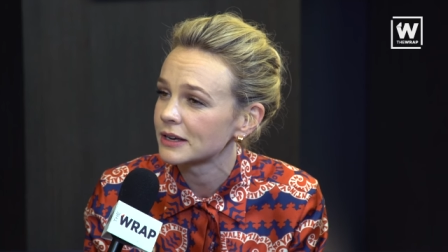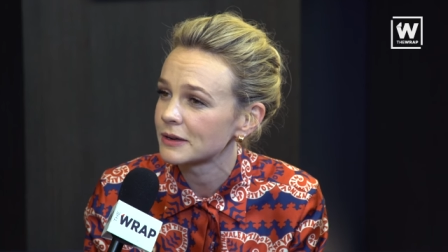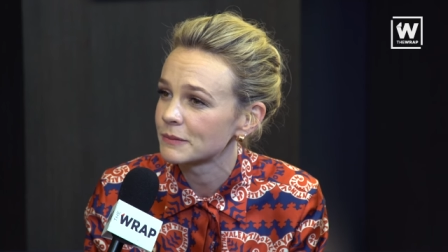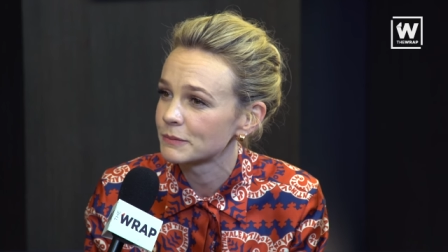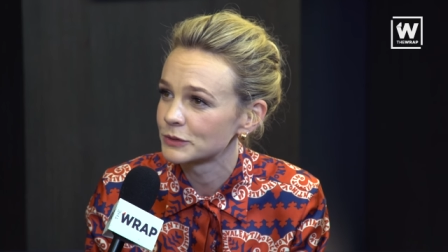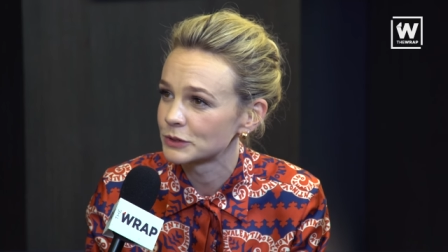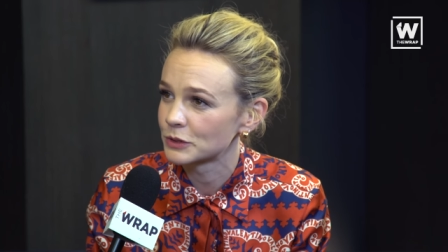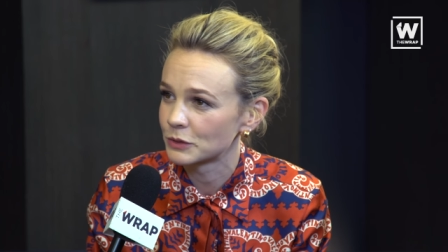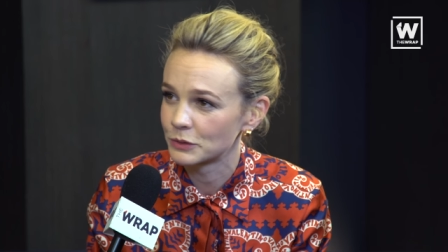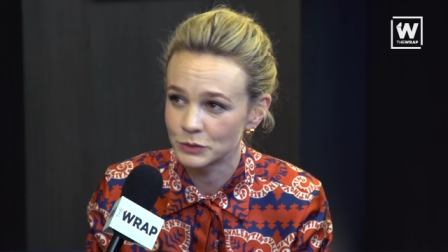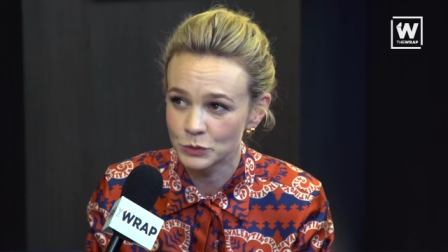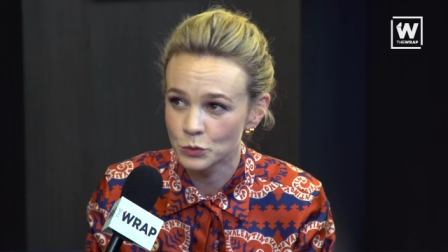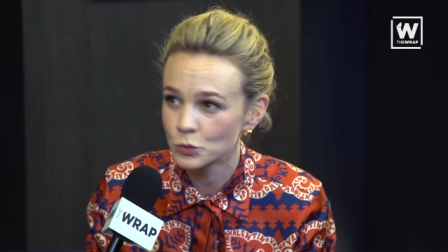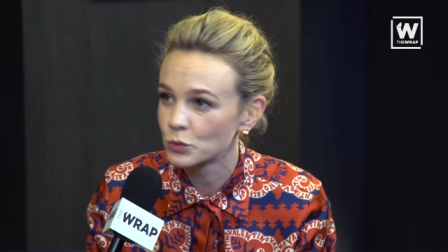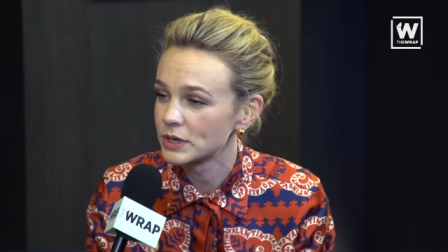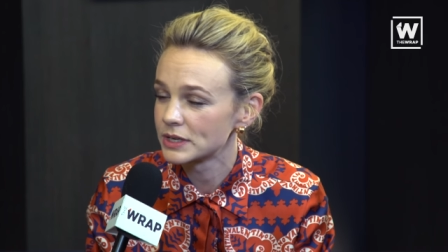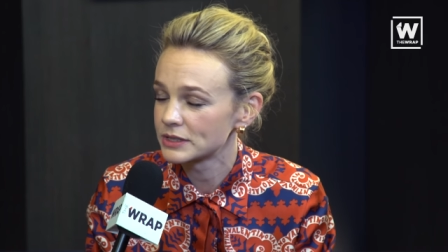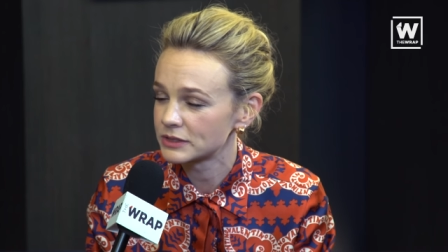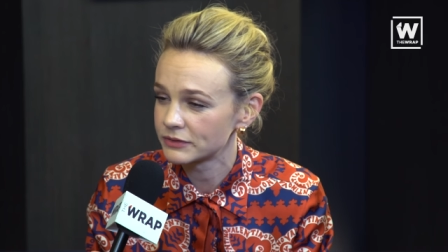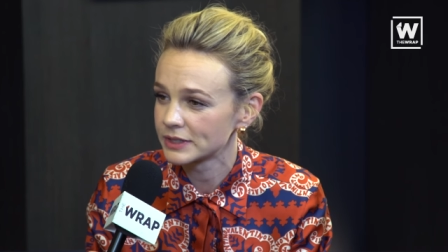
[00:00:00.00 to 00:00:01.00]
Um, so it
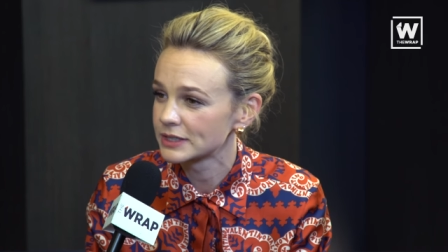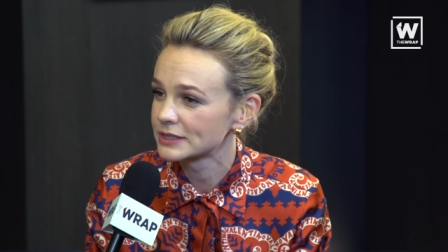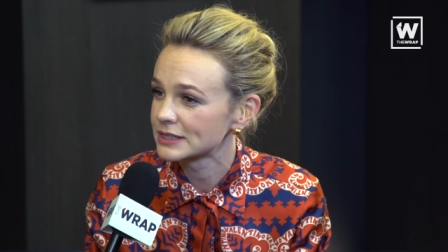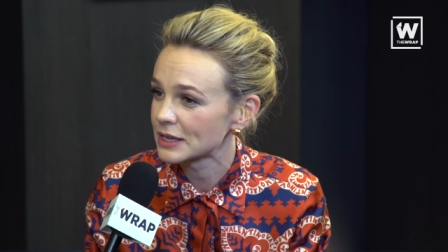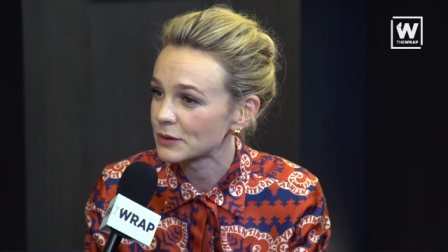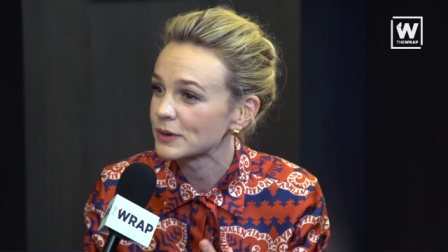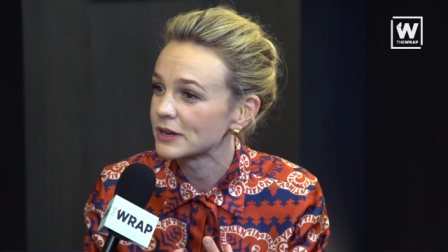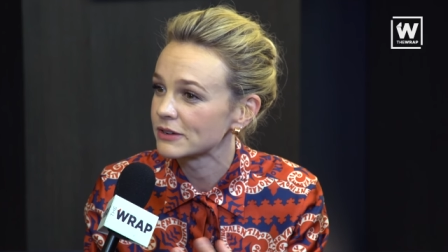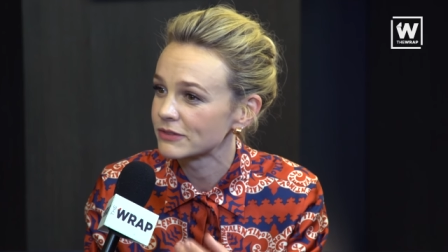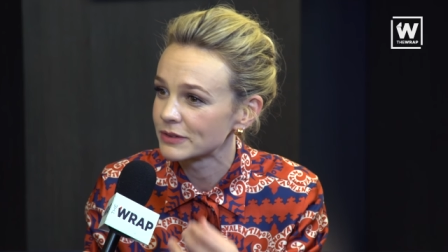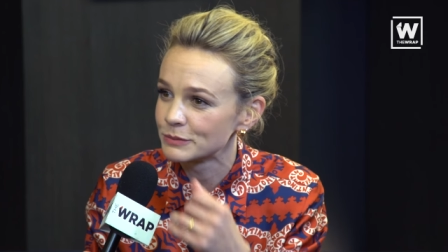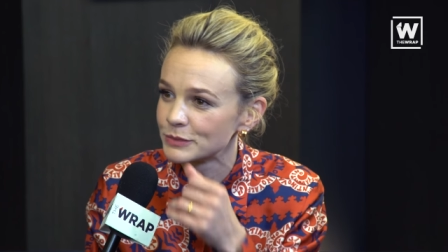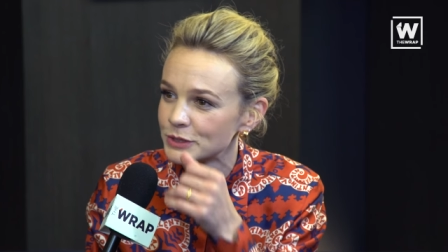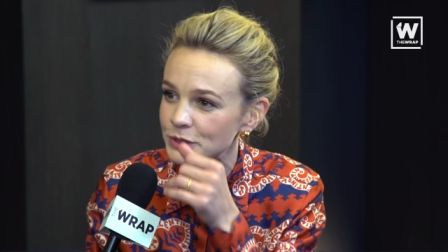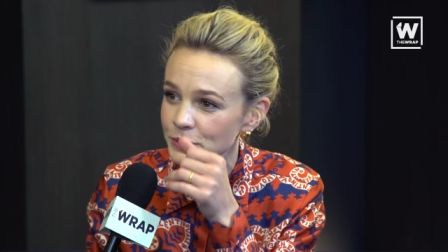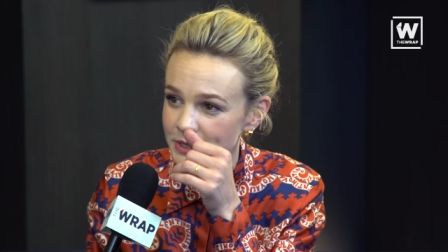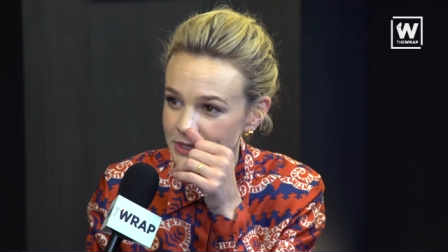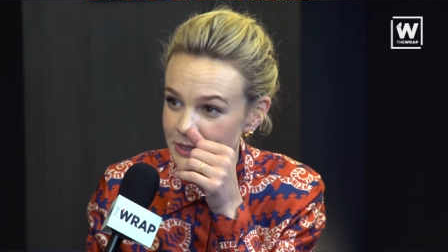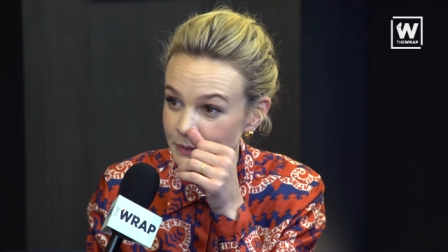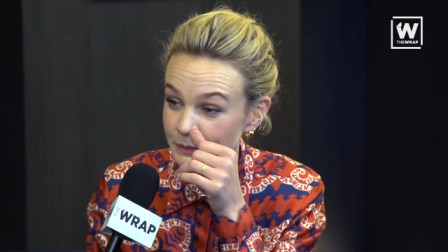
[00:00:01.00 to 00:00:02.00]
always feels that way. If I'm
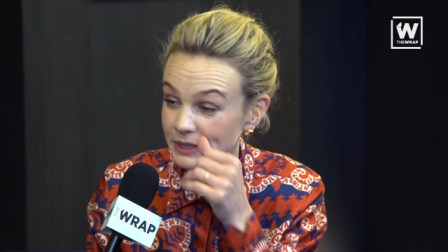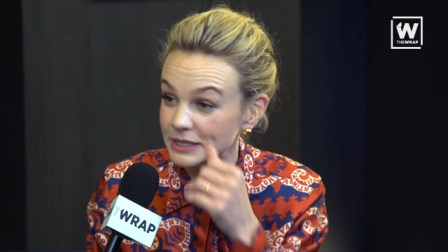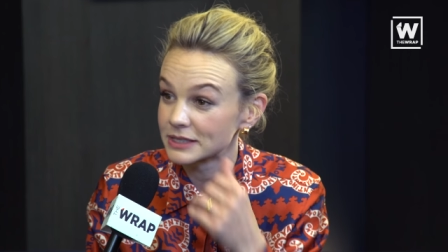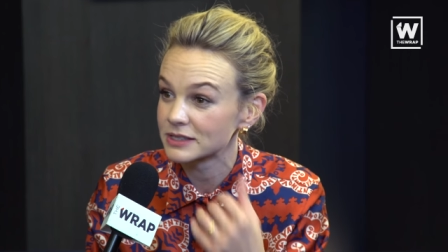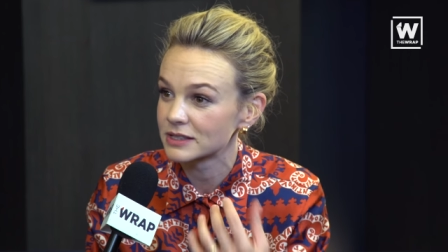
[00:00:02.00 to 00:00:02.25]
doing something,